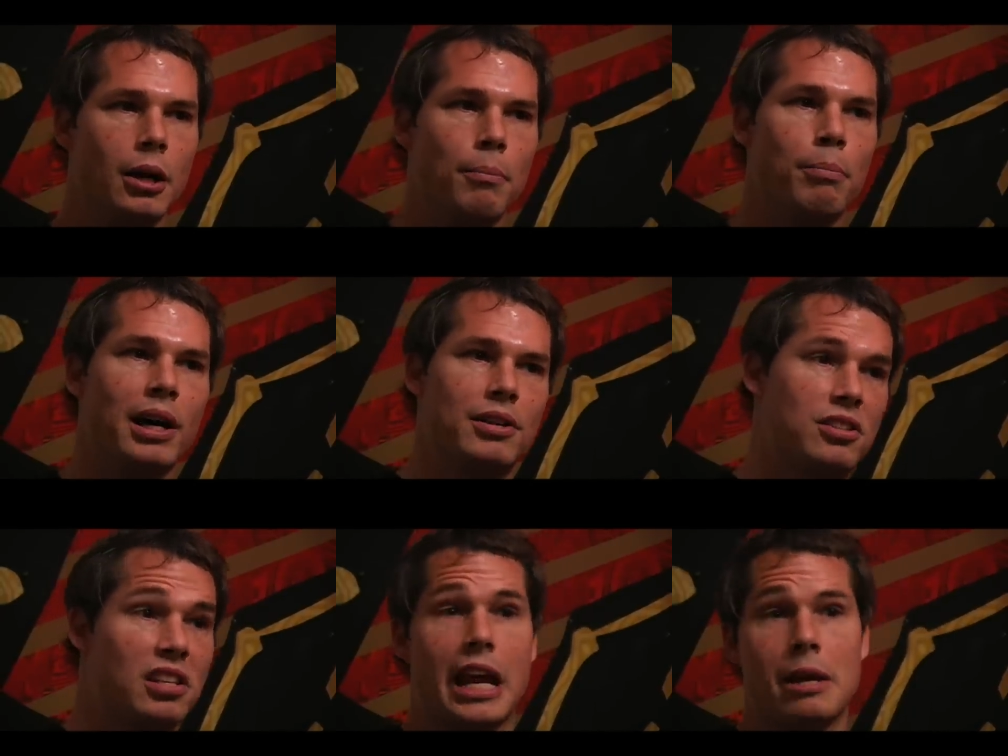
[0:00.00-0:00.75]
but
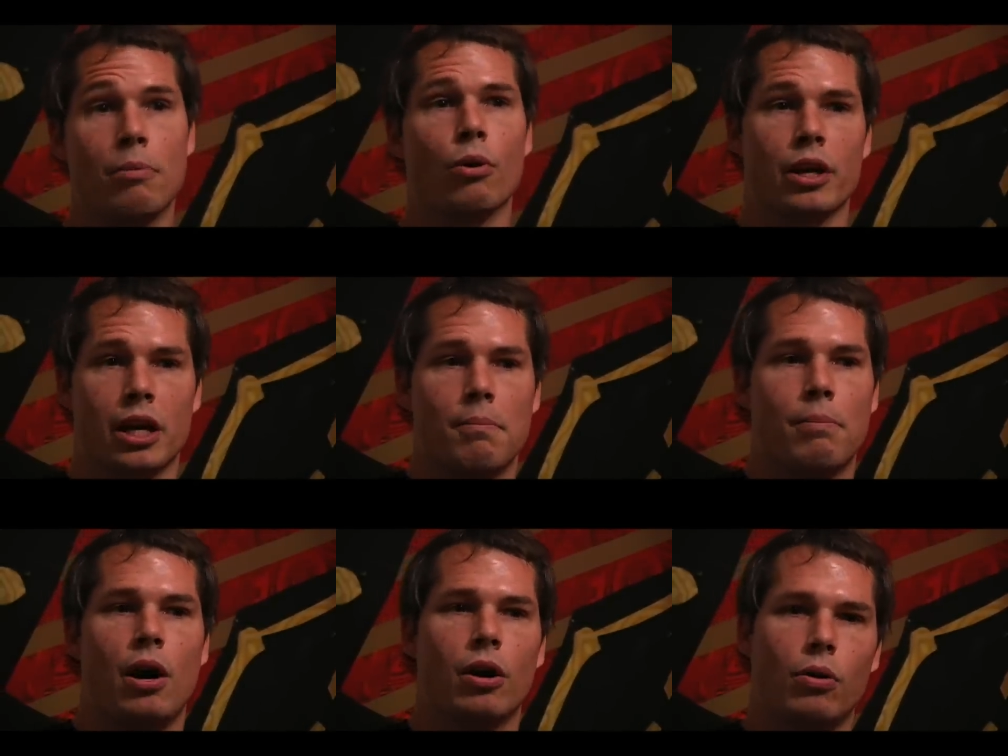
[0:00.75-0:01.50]
skateboarding and
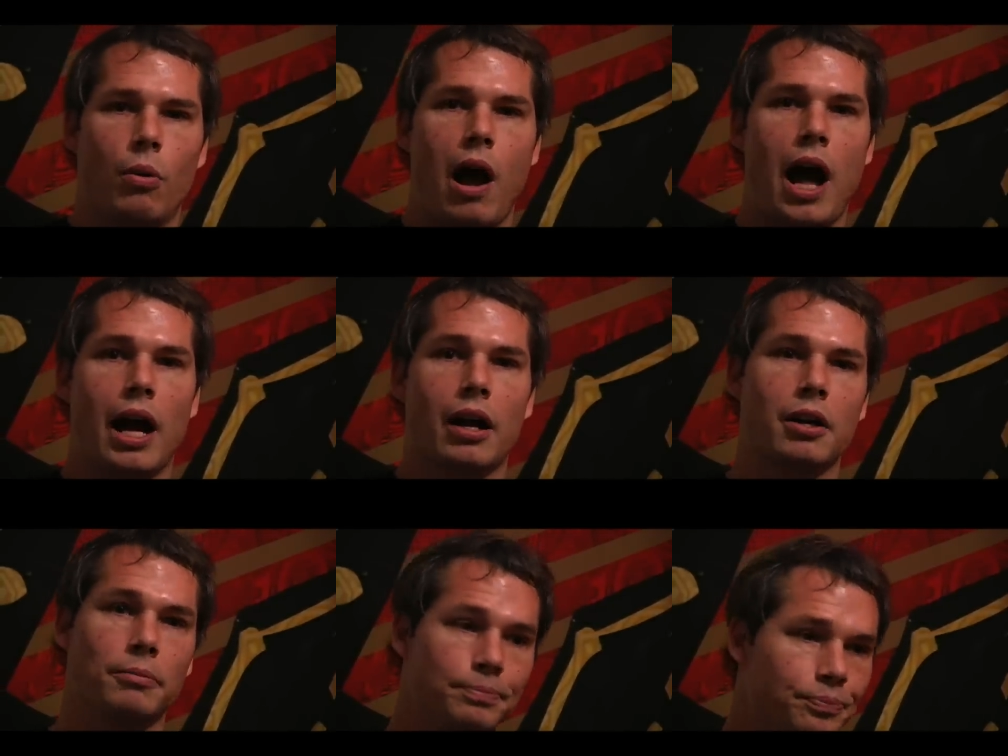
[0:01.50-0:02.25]
punk
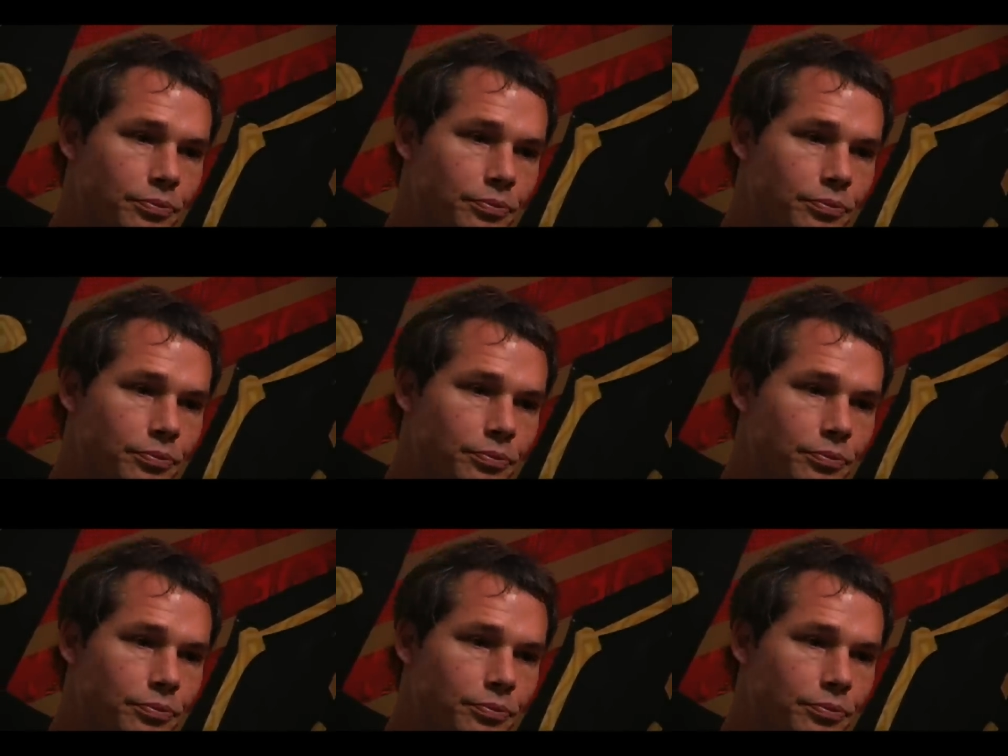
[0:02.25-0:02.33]
rock,